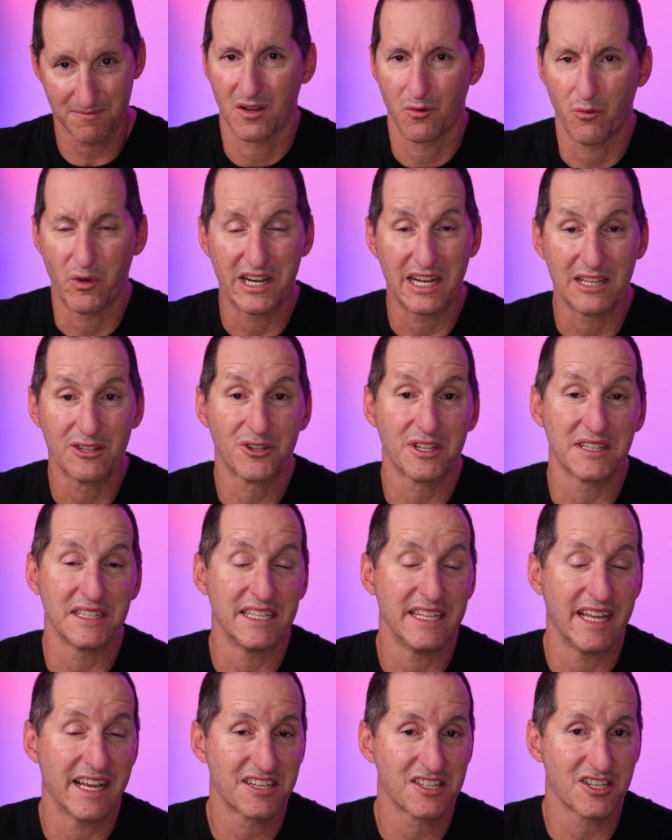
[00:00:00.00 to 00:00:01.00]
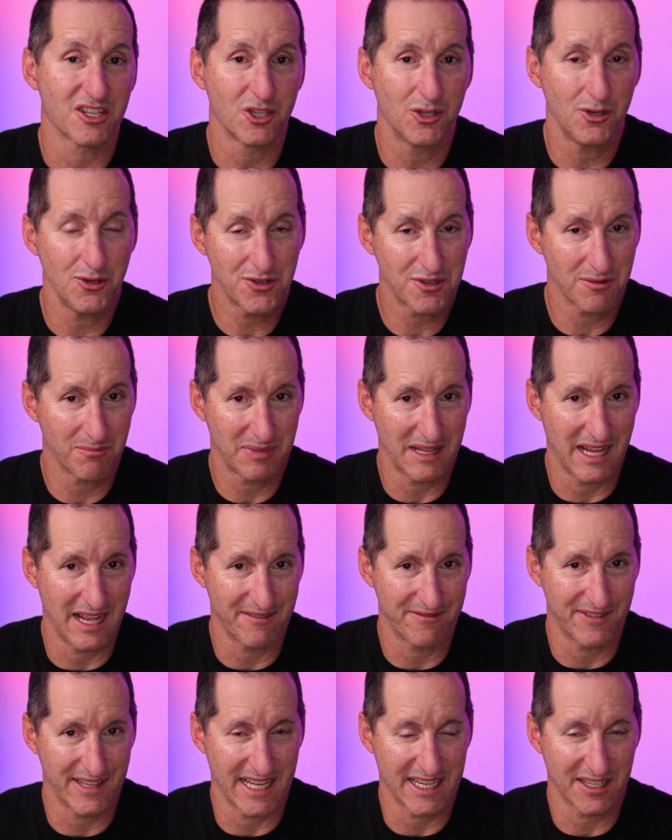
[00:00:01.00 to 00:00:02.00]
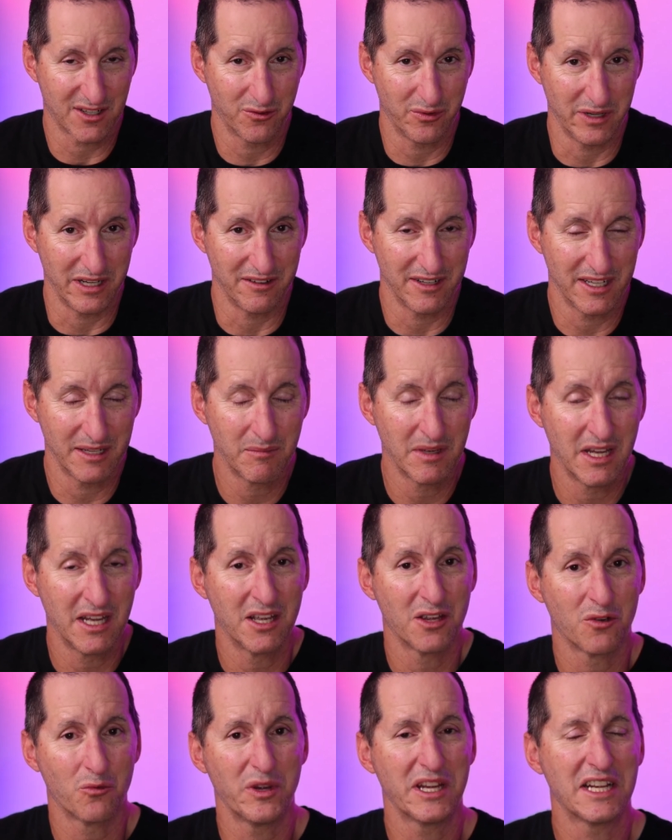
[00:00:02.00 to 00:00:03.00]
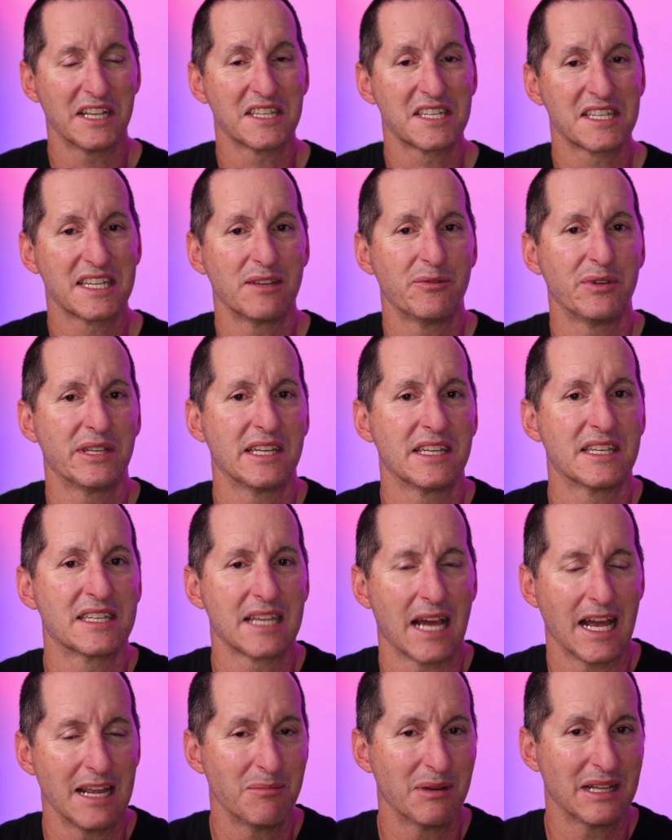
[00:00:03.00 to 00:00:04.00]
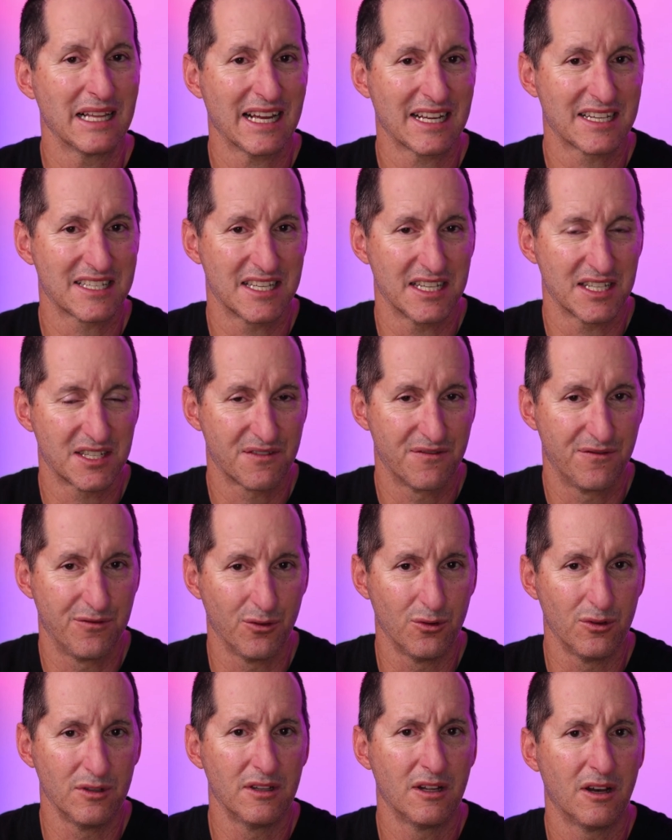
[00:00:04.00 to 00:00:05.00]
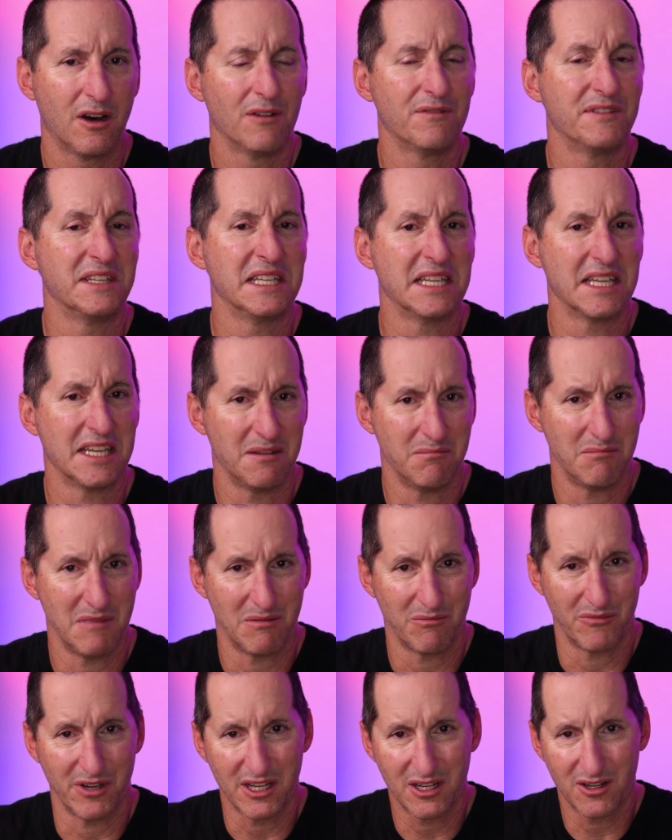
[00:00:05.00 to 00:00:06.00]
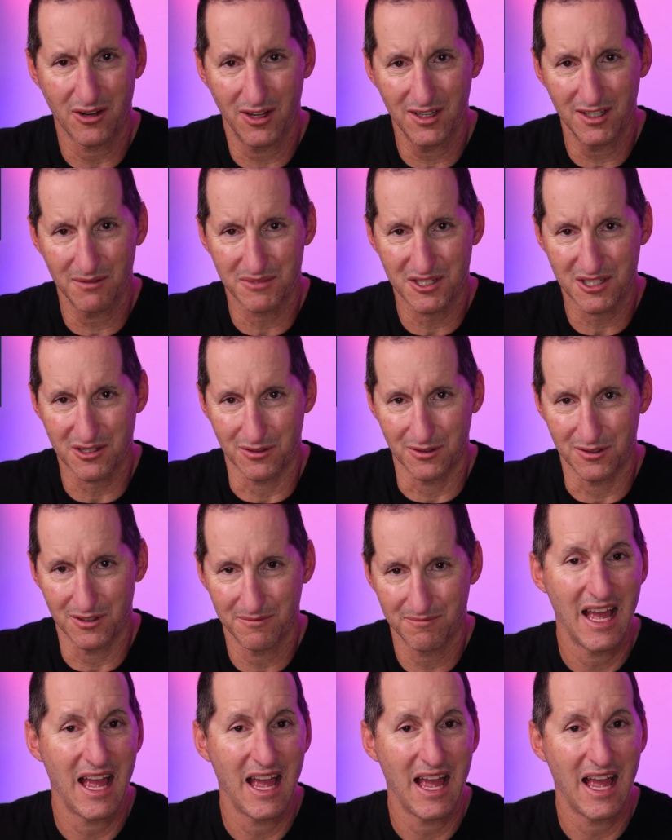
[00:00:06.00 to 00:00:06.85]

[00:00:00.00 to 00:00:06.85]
When I look at the execution plan for that query, we can see we did table access full of the in memory column store.